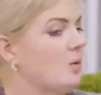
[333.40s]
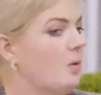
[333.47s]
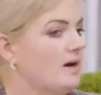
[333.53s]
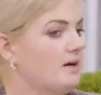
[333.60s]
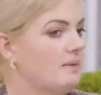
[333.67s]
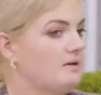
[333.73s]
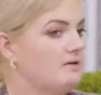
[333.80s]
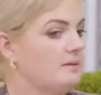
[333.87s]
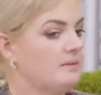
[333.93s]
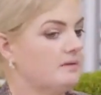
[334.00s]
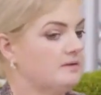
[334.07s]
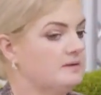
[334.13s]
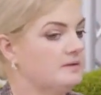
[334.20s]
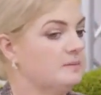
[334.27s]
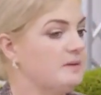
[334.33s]
What about
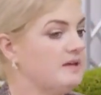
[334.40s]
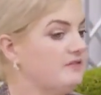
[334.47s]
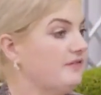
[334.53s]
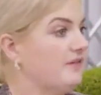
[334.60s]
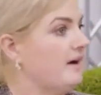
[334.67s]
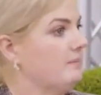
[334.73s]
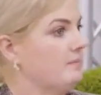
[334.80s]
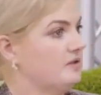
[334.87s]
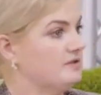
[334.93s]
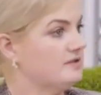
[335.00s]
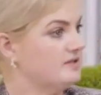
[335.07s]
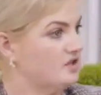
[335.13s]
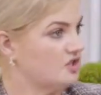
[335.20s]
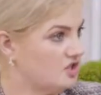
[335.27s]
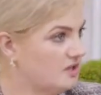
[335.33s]
the beef
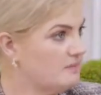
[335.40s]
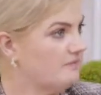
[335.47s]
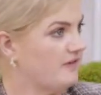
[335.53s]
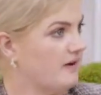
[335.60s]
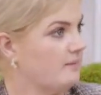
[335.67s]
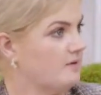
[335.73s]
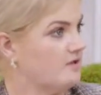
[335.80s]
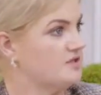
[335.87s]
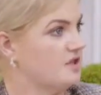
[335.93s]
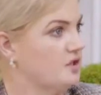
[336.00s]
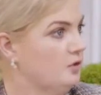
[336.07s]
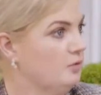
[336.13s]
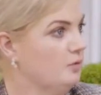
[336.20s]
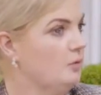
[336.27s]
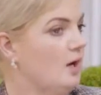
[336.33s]
farmers, the sheep farmers
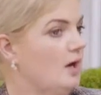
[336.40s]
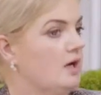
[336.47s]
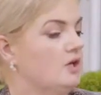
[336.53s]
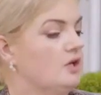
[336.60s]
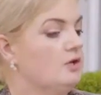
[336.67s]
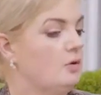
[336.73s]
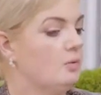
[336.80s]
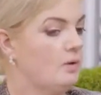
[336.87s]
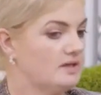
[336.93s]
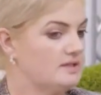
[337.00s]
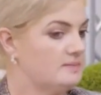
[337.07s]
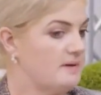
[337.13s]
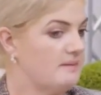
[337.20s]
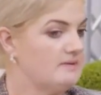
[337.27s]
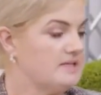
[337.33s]
who, you know, want
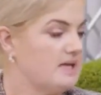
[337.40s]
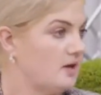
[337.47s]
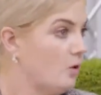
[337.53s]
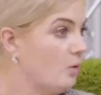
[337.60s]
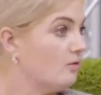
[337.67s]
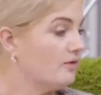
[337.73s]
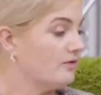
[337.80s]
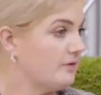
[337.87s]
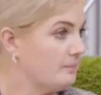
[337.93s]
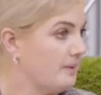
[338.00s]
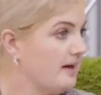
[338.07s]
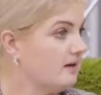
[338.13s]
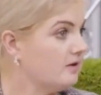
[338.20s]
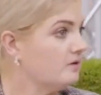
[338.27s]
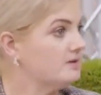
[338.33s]
to maybe take over from
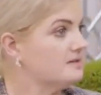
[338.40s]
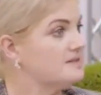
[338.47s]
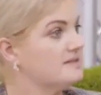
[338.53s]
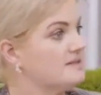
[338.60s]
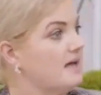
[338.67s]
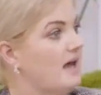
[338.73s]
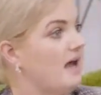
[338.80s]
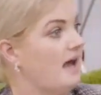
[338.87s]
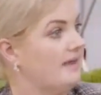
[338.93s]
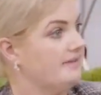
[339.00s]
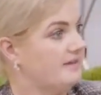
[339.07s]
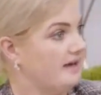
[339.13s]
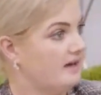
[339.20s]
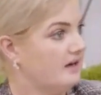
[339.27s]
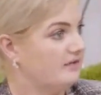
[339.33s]
parents
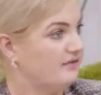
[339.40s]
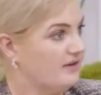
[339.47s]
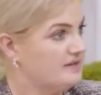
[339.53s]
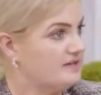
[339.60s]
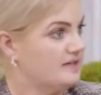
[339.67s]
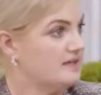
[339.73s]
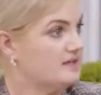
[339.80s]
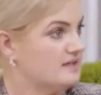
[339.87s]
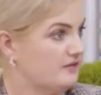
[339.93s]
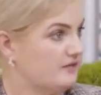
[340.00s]
and they are finding it